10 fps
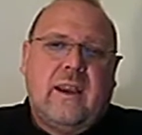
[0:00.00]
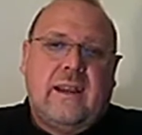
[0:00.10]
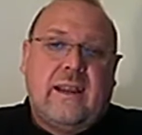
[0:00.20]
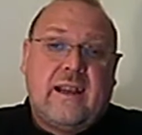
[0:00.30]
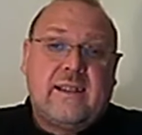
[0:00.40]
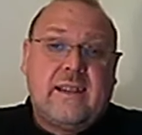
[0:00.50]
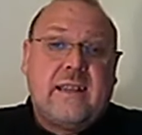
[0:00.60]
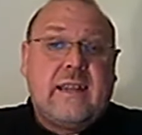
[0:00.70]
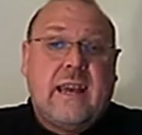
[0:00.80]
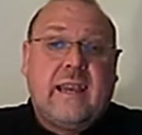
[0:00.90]
it has to
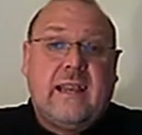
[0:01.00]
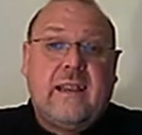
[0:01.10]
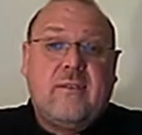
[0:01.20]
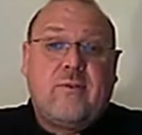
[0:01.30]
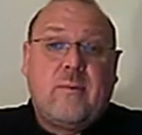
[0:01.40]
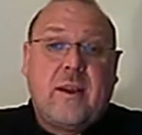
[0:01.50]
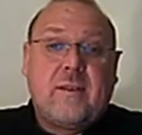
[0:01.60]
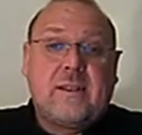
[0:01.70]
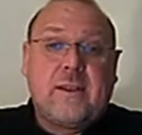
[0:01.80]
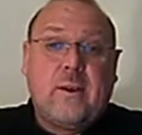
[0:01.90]
take it in from
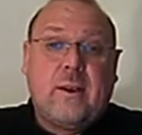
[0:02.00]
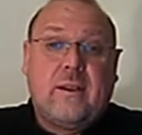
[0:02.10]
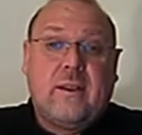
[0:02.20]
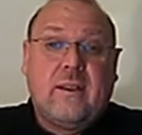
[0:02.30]
outside.